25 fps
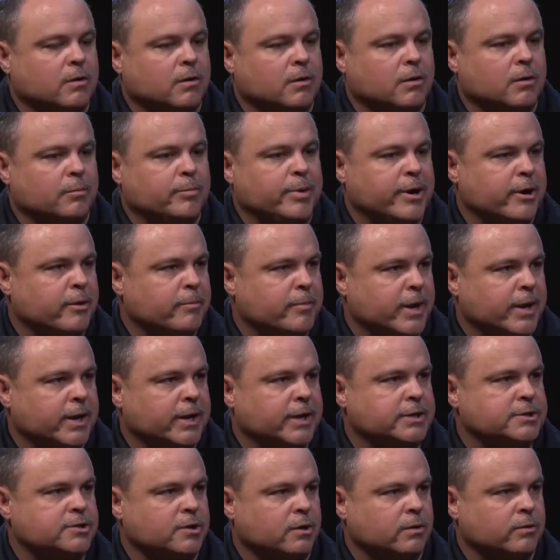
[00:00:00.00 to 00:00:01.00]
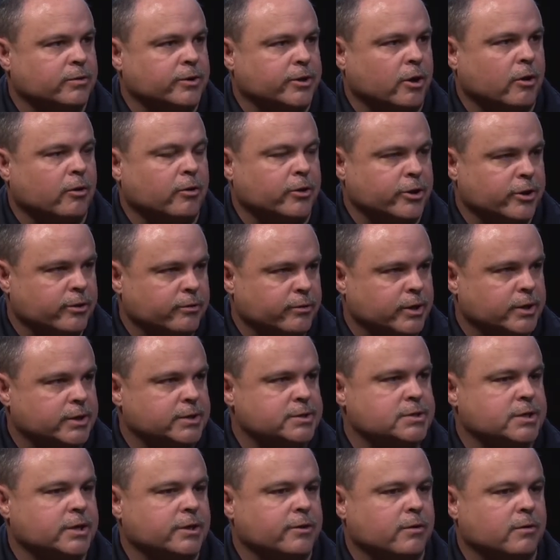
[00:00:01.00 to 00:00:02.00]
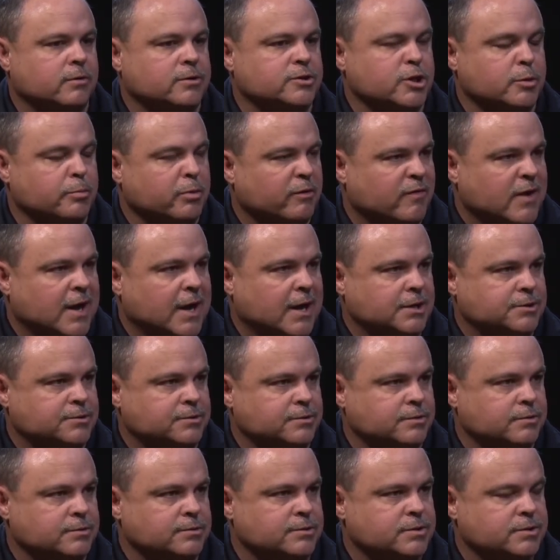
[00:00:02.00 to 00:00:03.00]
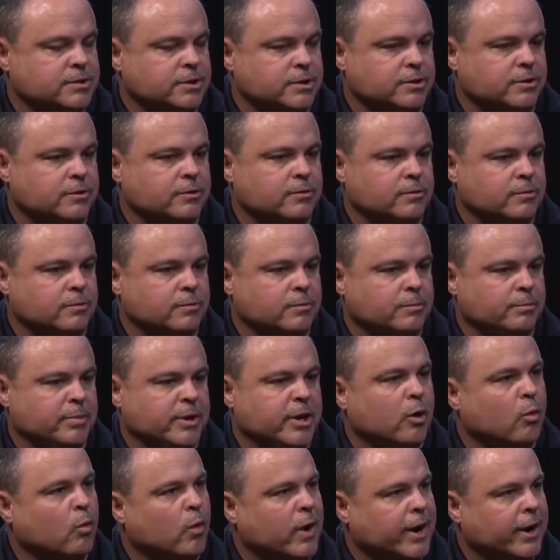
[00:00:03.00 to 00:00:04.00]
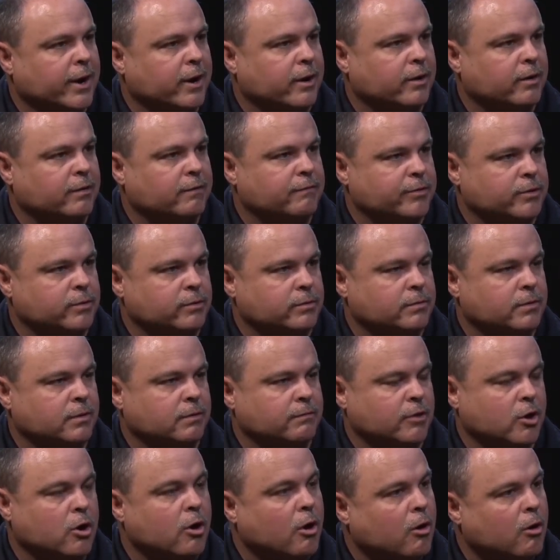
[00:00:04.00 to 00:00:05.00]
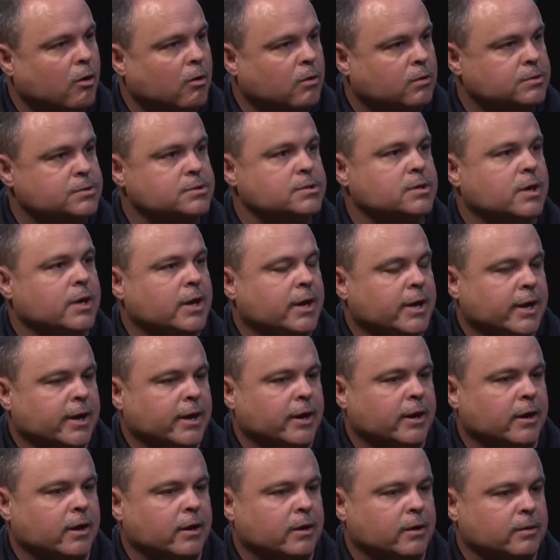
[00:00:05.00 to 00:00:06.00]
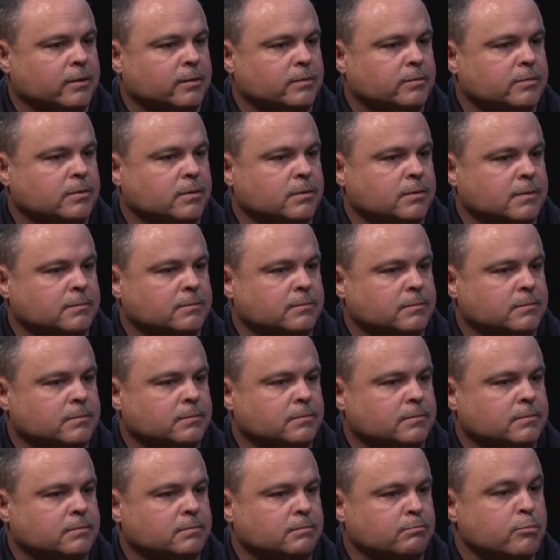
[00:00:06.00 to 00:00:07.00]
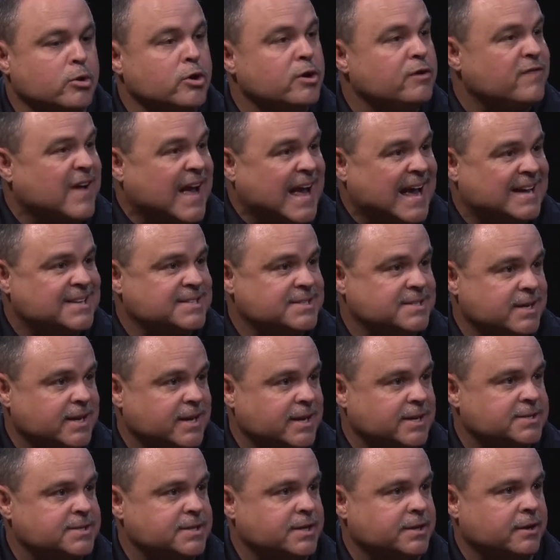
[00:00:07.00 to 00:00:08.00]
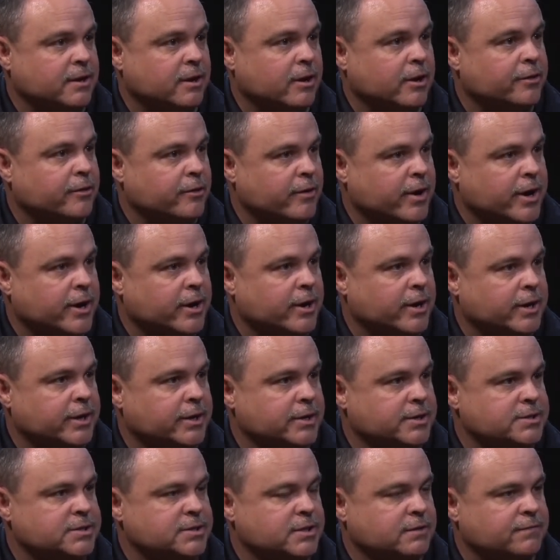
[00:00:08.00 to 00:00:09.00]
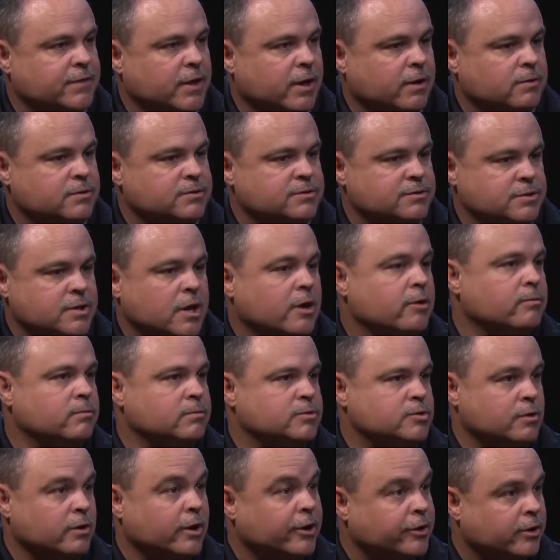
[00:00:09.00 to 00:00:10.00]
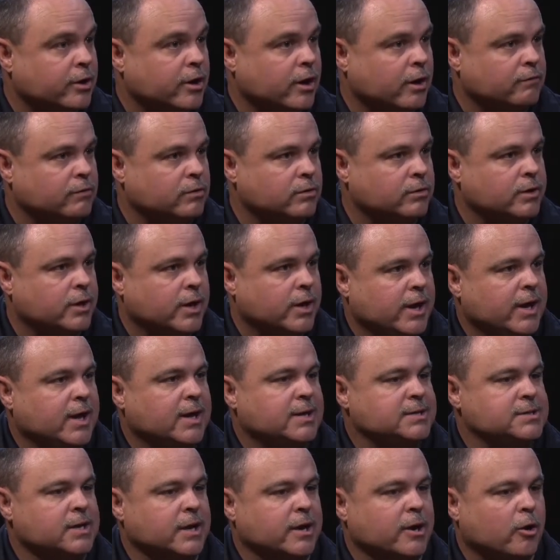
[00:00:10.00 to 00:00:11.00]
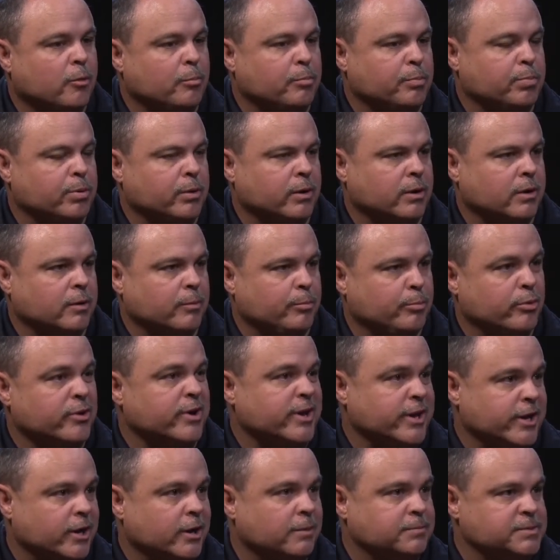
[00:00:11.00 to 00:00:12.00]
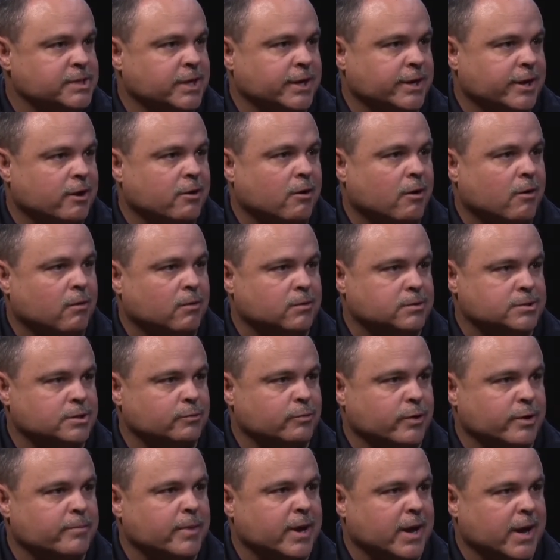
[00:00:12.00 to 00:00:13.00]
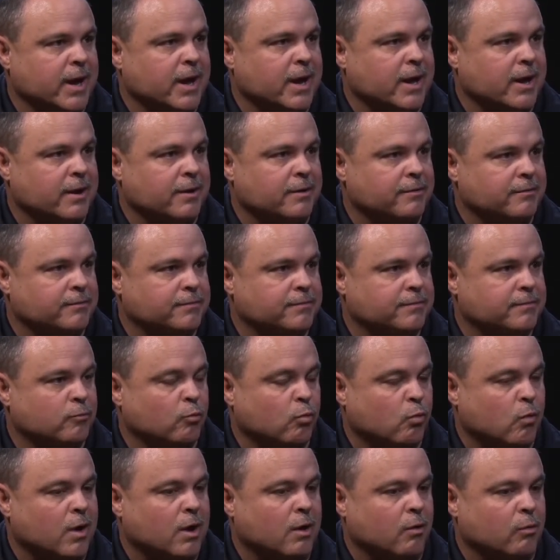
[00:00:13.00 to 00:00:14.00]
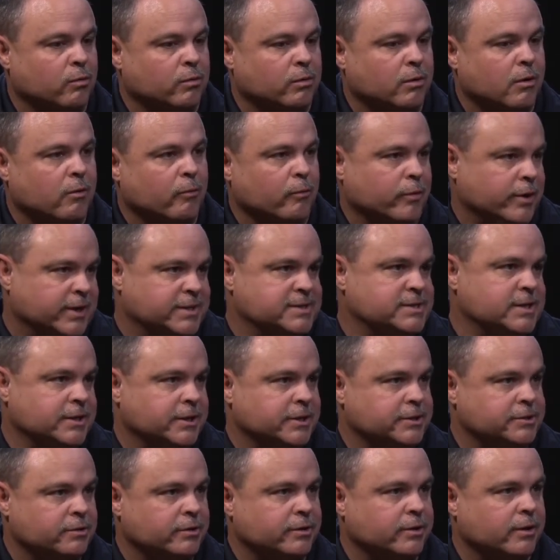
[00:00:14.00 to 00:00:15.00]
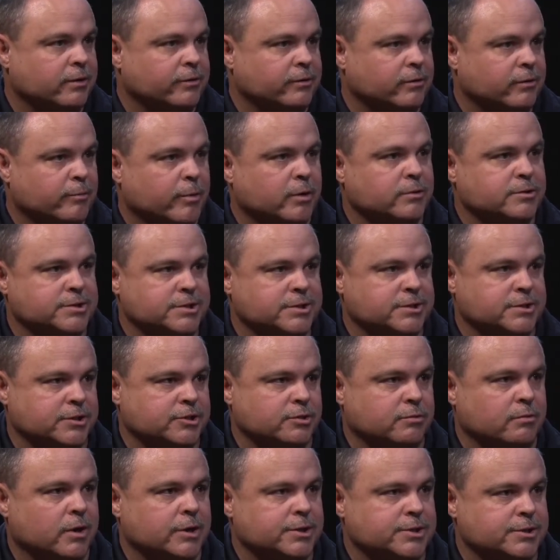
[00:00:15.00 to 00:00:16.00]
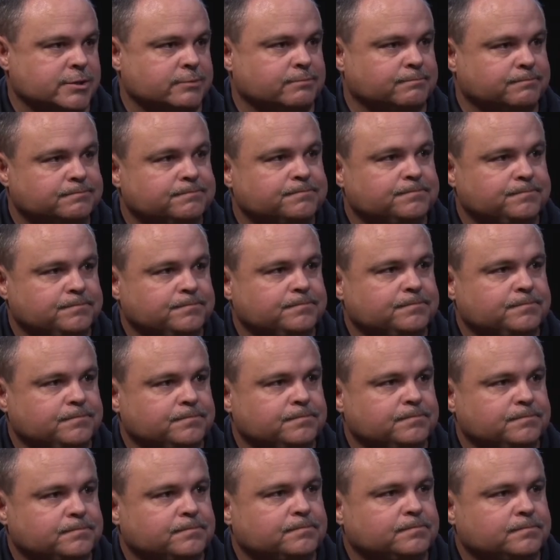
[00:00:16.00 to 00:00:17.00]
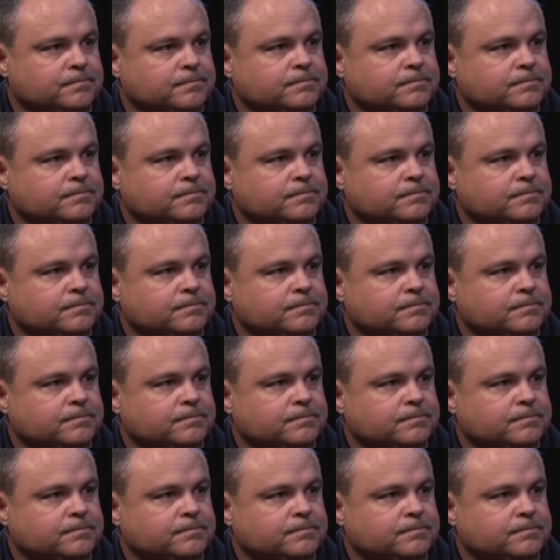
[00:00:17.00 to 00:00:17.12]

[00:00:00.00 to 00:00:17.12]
our paramedics, our, our units, and our supervisors to be aware of the of the calls. Uh, move assets into other areas if those zones are uncovered to help uh, preempt any calls that we may have while we're already tending to another emergency situation. So good. It's a